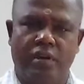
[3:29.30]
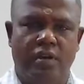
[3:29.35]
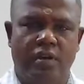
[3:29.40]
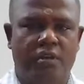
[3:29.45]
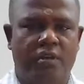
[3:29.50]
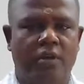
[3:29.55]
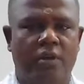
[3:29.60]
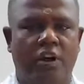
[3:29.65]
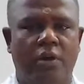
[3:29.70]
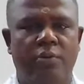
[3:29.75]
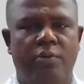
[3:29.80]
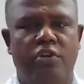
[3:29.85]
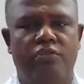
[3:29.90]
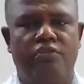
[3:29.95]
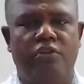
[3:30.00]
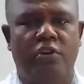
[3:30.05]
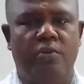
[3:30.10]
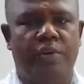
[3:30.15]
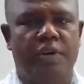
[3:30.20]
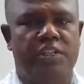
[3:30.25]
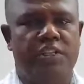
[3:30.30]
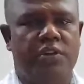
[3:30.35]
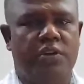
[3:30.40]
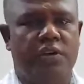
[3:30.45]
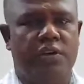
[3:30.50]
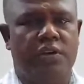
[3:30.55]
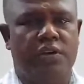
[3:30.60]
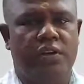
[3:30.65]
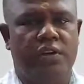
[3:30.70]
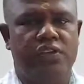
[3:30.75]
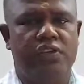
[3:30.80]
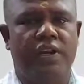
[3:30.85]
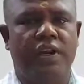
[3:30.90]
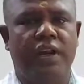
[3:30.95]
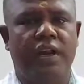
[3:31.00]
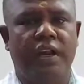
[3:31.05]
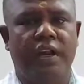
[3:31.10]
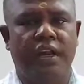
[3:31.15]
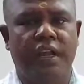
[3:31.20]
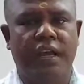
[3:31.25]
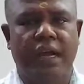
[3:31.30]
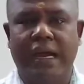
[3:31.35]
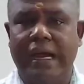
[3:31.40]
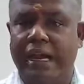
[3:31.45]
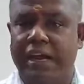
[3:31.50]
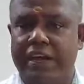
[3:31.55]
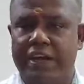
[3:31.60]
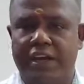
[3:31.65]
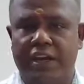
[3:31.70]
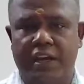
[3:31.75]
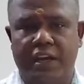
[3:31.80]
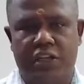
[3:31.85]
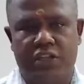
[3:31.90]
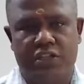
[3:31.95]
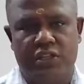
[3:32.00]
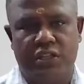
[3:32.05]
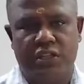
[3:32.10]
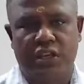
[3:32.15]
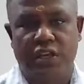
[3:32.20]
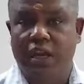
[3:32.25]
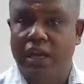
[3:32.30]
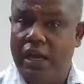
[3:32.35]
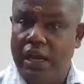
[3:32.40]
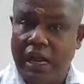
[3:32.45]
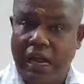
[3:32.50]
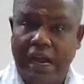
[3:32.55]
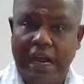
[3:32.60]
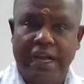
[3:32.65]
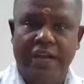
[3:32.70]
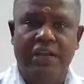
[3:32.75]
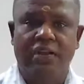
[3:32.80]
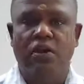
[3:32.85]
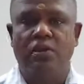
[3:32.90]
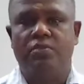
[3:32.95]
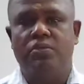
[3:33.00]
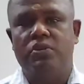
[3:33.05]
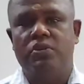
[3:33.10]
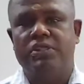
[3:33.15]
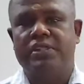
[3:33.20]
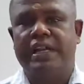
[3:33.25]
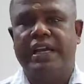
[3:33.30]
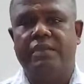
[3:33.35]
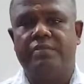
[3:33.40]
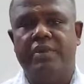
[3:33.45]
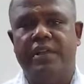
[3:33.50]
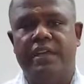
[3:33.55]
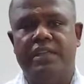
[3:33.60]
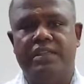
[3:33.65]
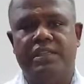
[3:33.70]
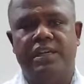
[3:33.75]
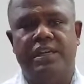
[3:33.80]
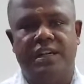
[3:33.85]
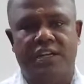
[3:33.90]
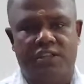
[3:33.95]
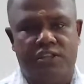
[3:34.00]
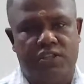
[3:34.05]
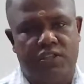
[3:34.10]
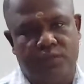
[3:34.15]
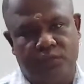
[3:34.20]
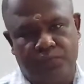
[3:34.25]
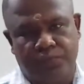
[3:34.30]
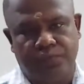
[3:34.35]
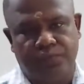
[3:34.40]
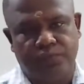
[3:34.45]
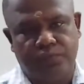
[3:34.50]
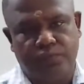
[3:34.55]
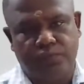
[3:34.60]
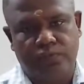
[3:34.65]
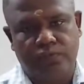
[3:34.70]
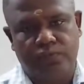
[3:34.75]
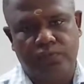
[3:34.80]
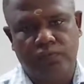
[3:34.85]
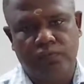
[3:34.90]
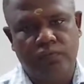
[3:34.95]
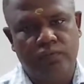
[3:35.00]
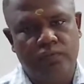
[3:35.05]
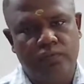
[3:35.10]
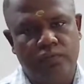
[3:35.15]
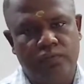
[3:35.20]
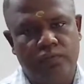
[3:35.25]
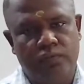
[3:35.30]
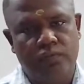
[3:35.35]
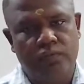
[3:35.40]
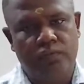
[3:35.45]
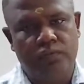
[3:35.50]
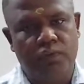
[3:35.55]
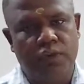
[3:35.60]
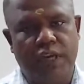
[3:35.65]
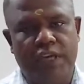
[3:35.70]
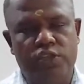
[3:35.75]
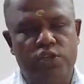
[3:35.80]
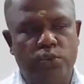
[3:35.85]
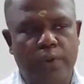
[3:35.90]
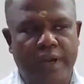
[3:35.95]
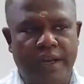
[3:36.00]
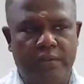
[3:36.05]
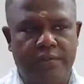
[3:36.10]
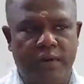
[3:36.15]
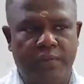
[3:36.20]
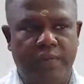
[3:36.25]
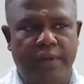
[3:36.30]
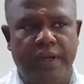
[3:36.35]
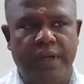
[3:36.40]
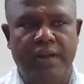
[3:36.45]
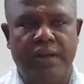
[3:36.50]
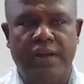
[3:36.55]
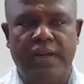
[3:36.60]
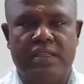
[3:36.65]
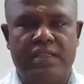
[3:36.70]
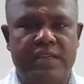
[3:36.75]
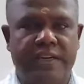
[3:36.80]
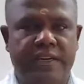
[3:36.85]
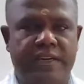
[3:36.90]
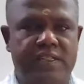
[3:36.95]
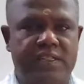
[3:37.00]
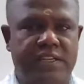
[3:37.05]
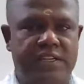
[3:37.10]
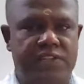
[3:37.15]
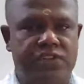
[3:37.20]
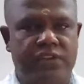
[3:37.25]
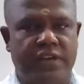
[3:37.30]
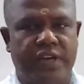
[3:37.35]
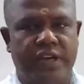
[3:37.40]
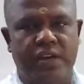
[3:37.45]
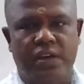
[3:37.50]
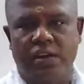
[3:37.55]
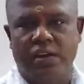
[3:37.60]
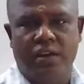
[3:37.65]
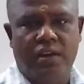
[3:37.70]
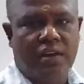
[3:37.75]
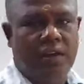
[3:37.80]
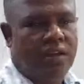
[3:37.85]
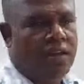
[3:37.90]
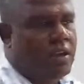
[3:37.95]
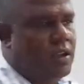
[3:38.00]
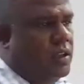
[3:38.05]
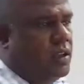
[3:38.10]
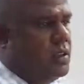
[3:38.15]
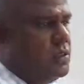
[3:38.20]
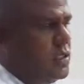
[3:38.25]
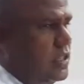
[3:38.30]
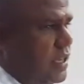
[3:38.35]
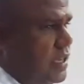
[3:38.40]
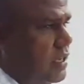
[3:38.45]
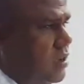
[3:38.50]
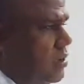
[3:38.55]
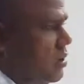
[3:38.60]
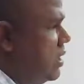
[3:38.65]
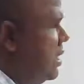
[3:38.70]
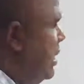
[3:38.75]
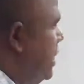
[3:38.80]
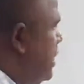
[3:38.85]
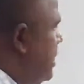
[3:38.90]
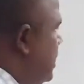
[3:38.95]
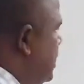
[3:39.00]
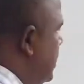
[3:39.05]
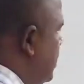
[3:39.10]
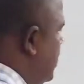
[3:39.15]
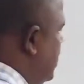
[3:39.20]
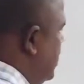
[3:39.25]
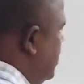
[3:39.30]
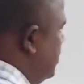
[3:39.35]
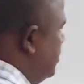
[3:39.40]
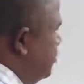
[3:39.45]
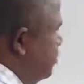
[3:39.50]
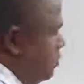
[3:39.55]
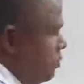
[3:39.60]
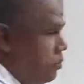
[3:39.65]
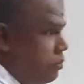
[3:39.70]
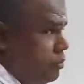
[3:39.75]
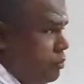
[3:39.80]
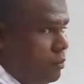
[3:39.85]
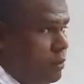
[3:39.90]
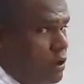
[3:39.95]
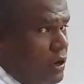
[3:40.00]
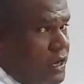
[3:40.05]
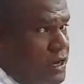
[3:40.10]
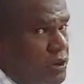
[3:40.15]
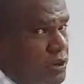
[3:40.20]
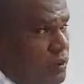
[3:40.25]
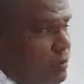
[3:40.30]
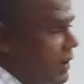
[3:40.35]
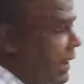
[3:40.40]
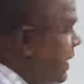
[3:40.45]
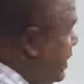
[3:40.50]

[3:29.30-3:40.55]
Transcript: the compound formed is distinctly ionic in nature. Ionic compounds can be easily tested. Okay, so while preparing Lassane's extract, see, organic molecule may